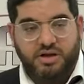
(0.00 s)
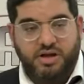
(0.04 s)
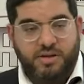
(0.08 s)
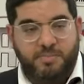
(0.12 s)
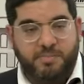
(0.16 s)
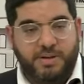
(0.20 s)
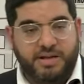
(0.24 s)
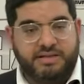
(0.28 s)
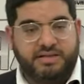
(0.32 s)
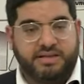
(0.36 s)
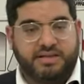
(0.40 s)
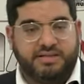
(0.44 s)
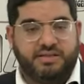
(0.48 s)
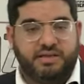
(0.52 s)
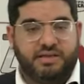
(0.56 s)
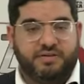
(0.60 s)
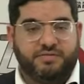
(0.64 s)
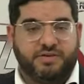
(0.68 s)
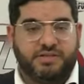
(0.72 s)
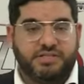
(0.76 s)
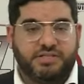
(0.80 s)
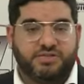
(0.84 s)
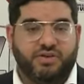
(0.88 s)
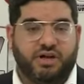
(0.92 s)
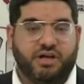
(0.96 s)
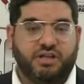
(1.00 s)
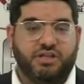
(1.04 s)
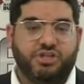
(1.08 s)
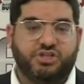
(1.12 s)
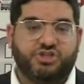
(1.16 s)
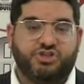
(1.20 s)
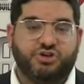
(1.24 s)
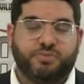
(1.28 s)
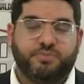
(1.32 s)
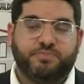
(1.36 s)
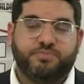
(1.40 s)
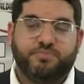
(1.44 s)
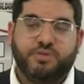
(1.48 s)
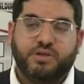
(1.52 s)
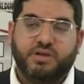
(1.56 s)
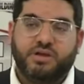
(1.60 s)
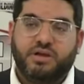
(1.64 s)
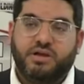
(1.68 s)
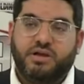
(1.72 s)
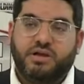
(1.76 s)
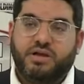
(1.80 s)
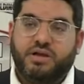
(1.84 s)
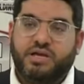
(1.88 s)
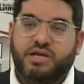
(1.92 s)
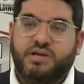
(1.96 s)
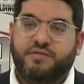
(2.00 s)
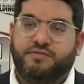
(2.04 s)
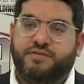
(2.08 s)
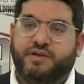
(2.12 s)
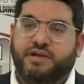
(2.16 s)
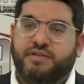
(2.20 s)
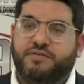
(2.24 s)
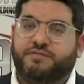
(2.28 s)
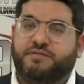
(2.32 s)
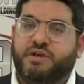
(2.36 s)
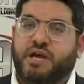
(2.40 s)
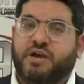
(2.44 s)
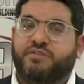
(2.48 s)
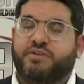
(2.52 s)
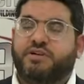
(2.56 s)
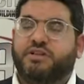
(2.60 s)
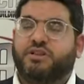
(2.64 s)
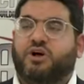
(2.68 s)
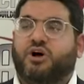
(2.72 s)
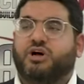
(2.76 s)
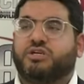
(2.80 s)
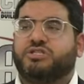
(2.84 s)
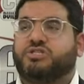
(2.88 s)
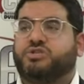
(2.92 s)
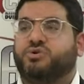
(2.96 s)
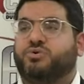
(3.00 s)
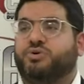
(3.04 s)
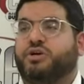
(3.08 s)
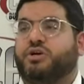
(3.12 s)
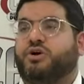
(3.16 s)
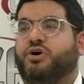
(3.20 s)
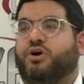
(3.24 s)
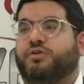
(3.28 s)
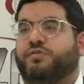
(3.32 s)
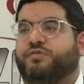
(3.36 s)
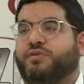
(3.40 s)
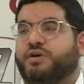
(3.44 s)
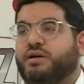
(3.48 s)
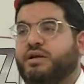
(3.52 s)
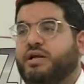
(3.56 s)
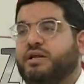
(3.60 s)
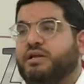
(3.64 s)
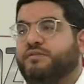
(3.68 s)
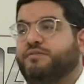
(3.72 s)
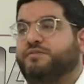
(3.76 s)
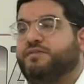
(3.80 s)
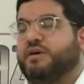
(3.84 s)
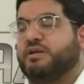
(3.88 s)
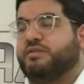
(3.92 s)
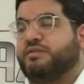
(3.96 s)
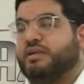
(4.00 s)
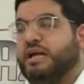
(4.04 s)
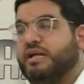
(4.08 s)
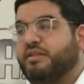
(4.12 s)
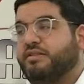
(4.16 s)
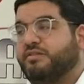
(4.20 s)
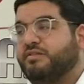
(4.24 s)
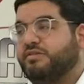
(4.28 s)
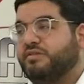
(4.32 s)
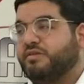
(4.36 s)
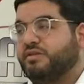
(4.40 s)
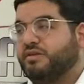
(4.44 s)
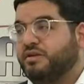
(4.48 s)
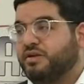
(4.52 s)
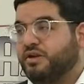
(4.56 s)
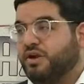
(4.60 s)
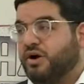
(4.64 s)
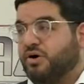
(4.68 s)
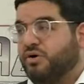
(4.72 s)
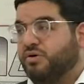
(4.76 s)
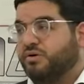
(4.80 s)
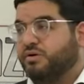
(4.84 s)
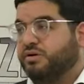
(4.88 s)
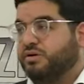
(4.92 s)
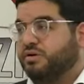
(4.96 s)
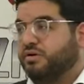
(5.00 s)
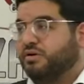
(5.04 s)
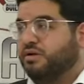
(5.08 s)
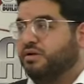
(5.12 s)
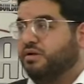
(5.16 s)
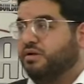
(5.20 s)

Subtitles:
And Petach Tikva, Israeli Jew, he felt very lost during COVID, and he felt that, you know,